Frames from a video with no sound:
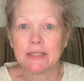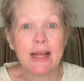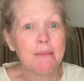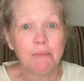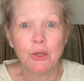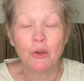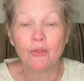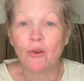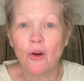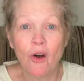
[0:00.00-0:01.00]
that
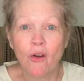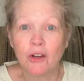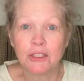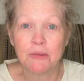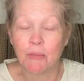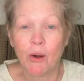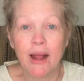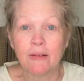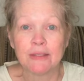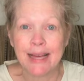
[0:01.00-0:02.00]
beautiful orange and
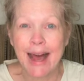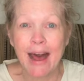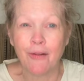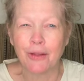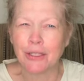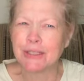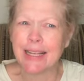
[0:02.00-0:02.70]
brown tile that looks